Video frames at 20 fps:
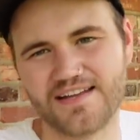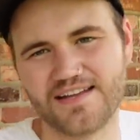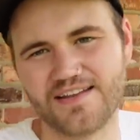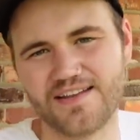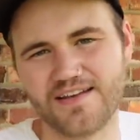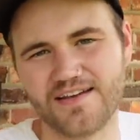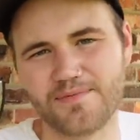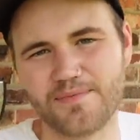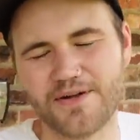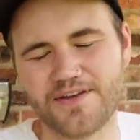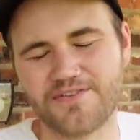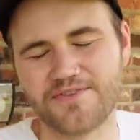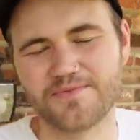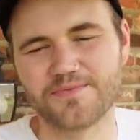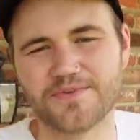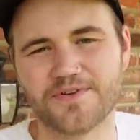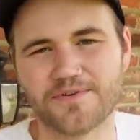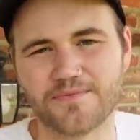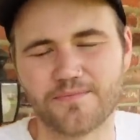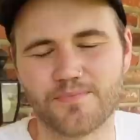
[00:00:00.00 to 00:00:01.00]
The
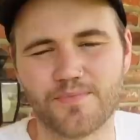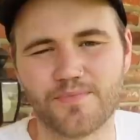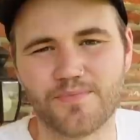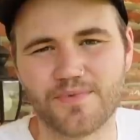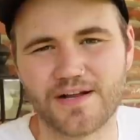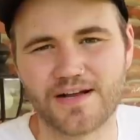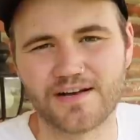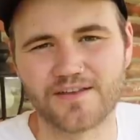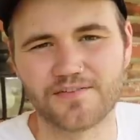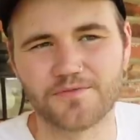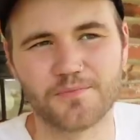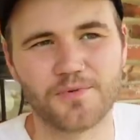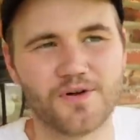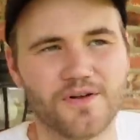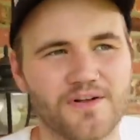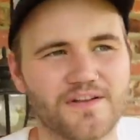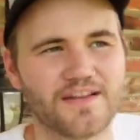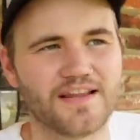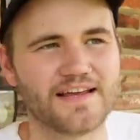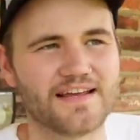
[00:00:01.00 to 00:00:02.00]
bedrooms are kind of
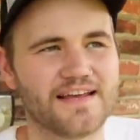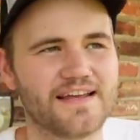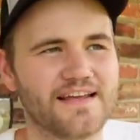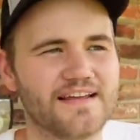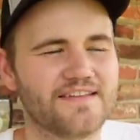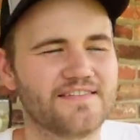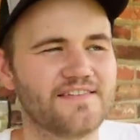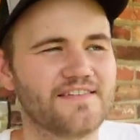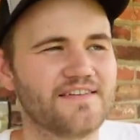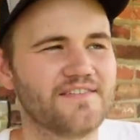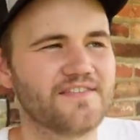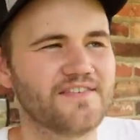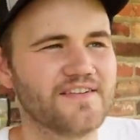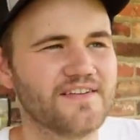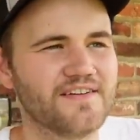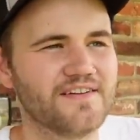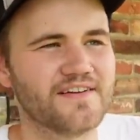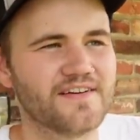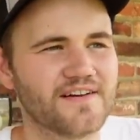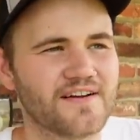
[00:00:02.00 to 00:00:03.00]
small. Like, it's
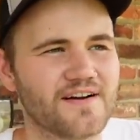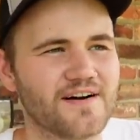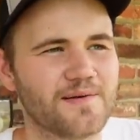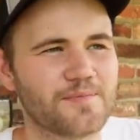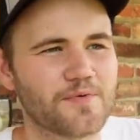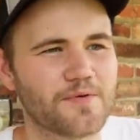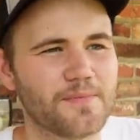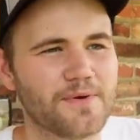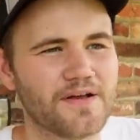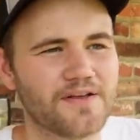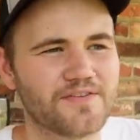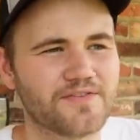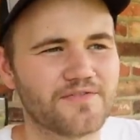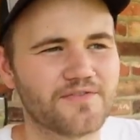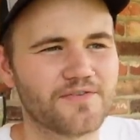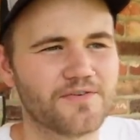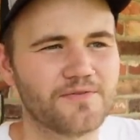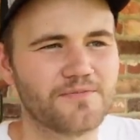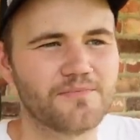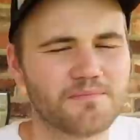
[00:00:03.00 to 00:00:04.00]
definitely a compromise
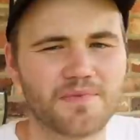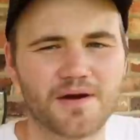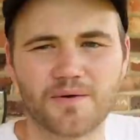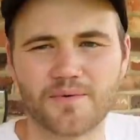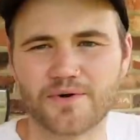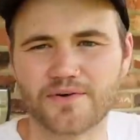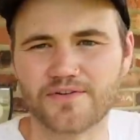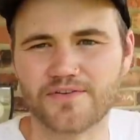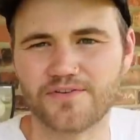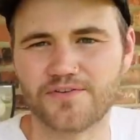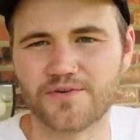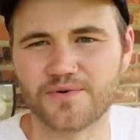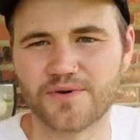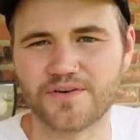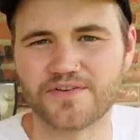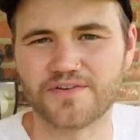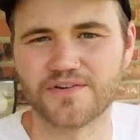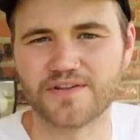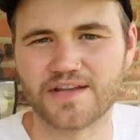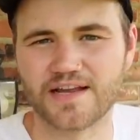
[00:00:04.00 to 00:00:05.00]
for my work
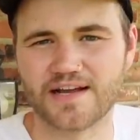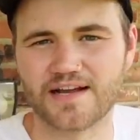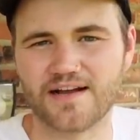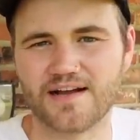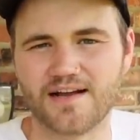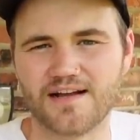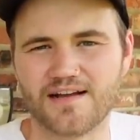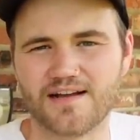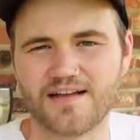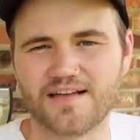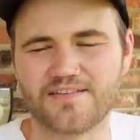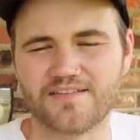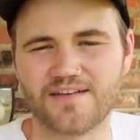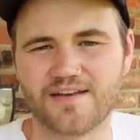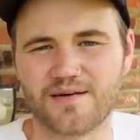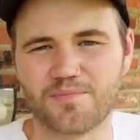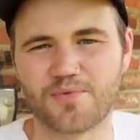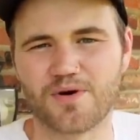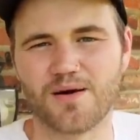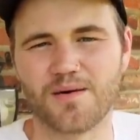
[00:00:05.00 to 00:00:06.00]
situation, like, as in
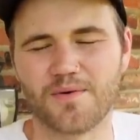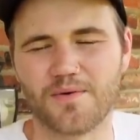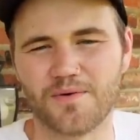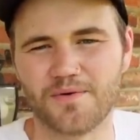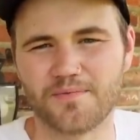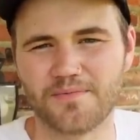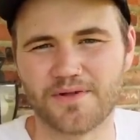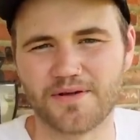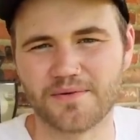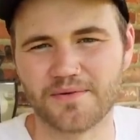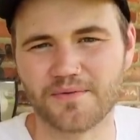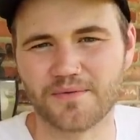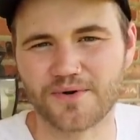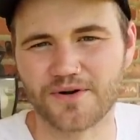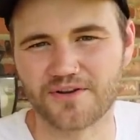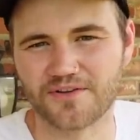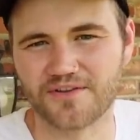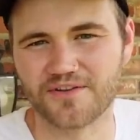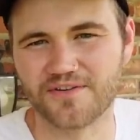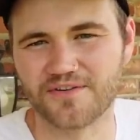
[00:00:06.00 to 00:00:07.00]
I probably wouldn't be able to
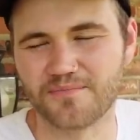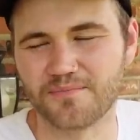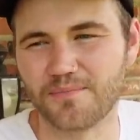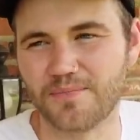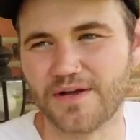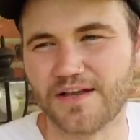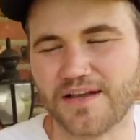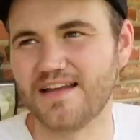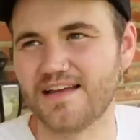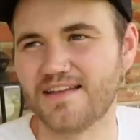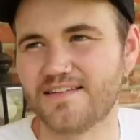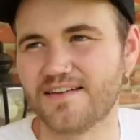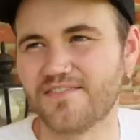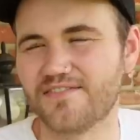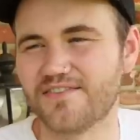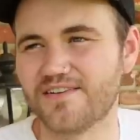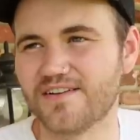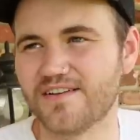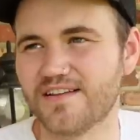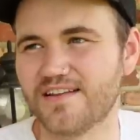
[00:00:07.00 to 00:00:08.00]
work there. But it
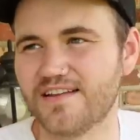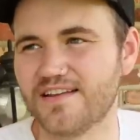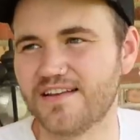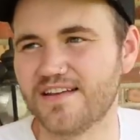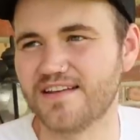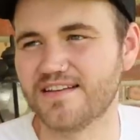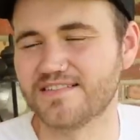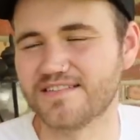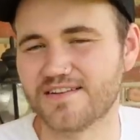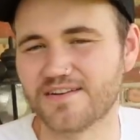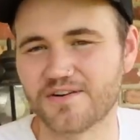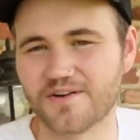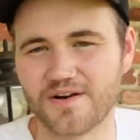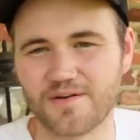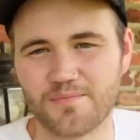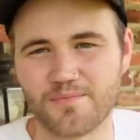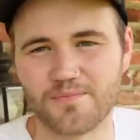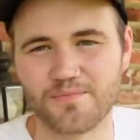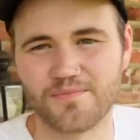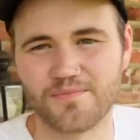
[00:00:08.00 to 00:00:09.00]
definitely isn't a
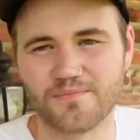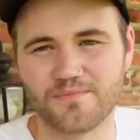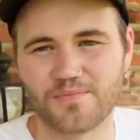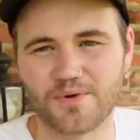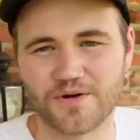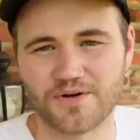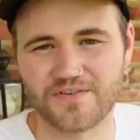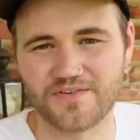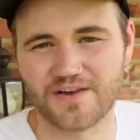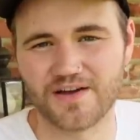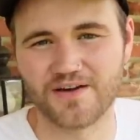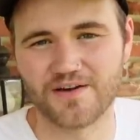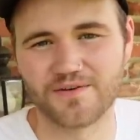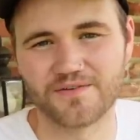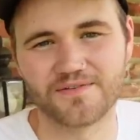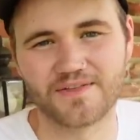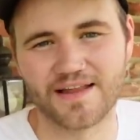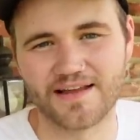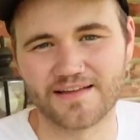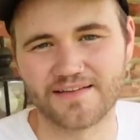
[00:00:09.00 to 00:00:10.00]
great part of
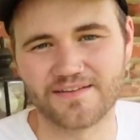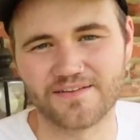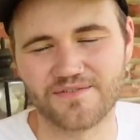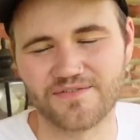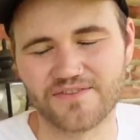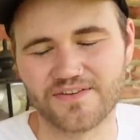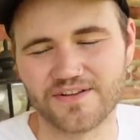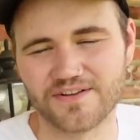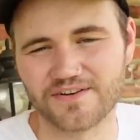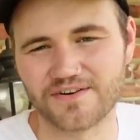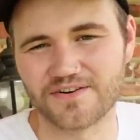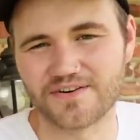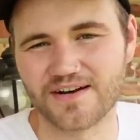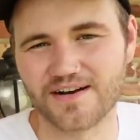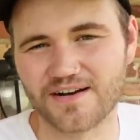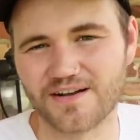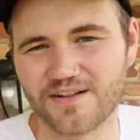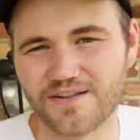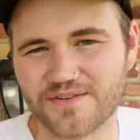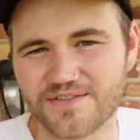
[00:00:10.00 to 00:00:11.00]
town. Like, you feel like you're
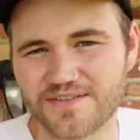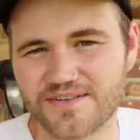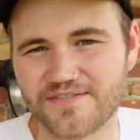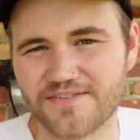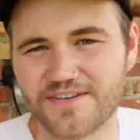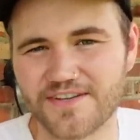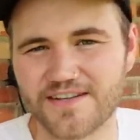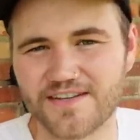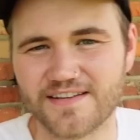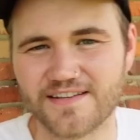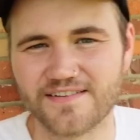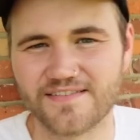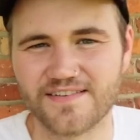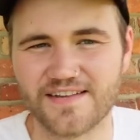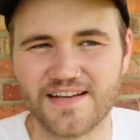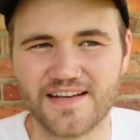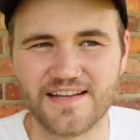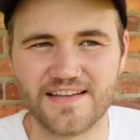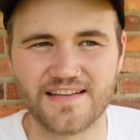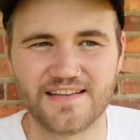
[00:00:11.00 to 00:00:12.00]
kind of close to everything.
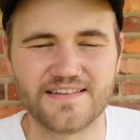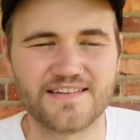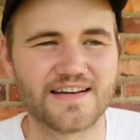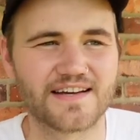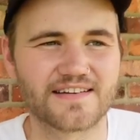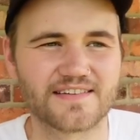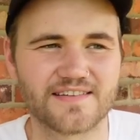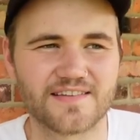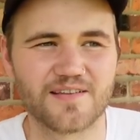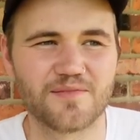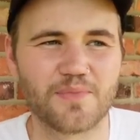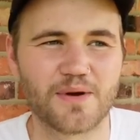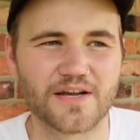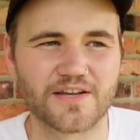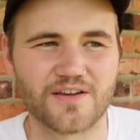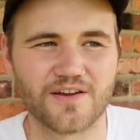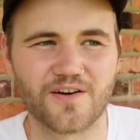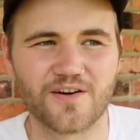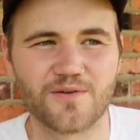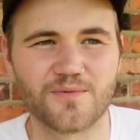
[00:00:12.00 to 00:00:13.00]
The decks in the
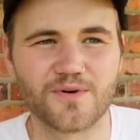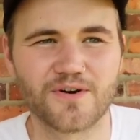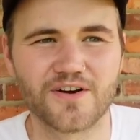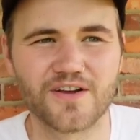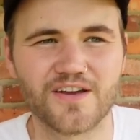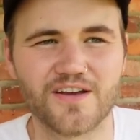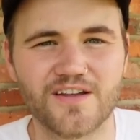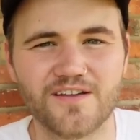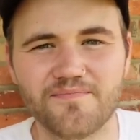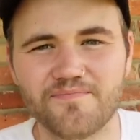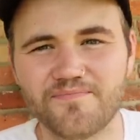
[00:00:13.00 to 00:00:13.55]
backyard were good.